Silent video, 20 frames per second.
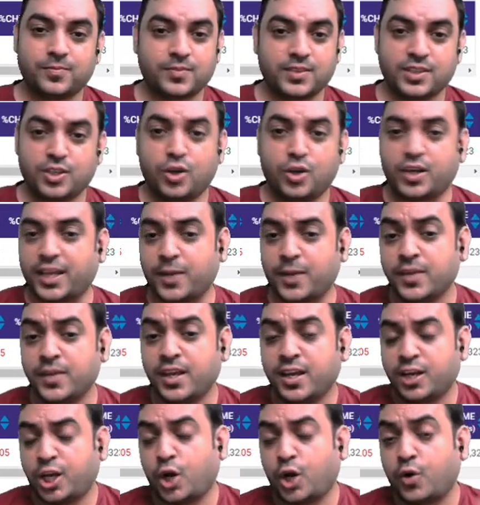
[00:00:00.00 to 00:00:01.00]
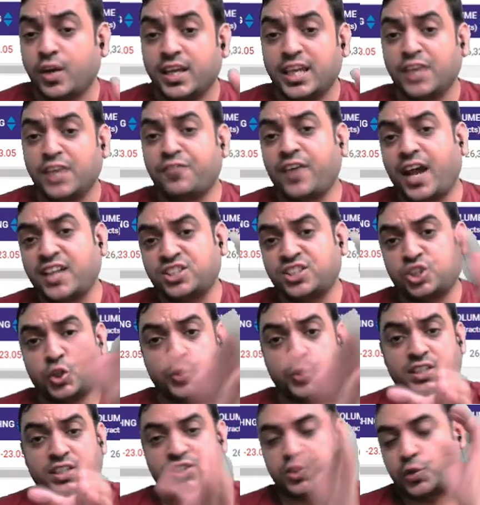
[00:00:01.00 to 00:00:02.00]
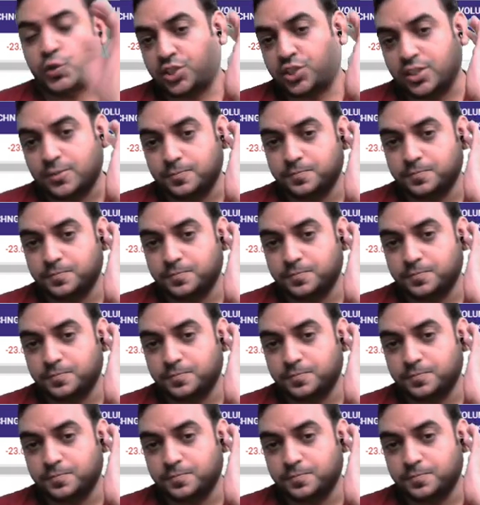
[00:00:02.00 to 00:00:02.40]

Okay. Now, if I ask you this question,